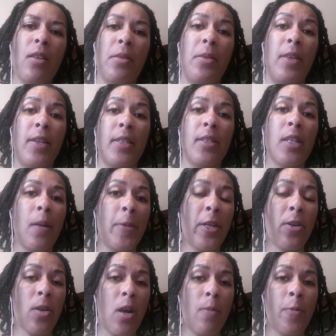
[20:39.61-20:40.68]
This is up to
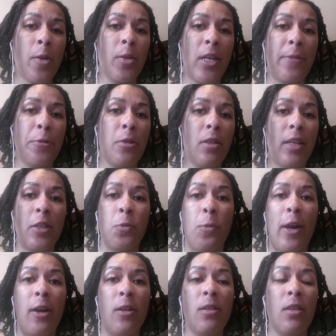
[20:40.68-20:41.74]
your comfort level as
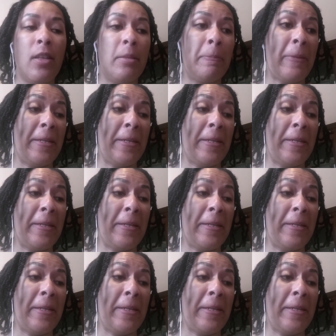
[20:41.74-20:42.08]
well.